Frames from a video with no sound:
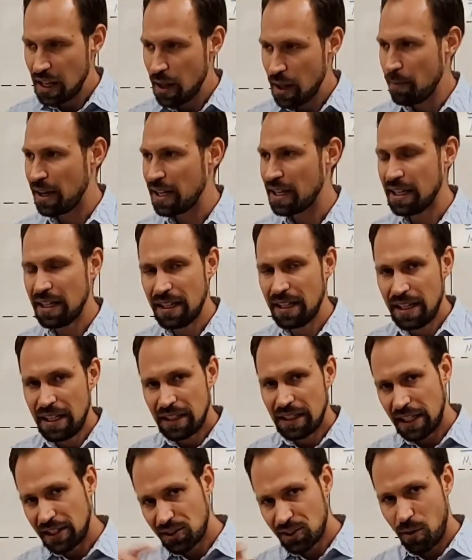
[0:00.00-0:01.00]
But
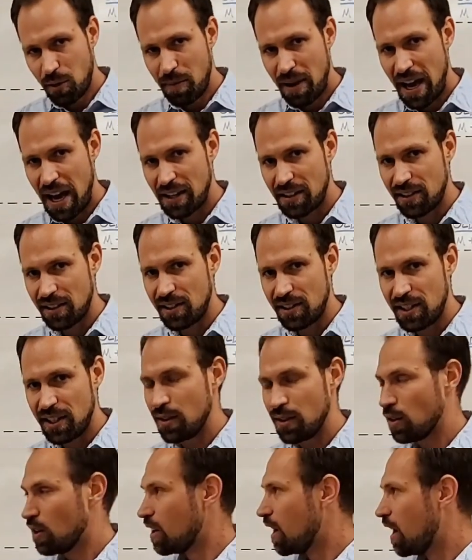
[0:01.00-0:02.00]
let's go back to see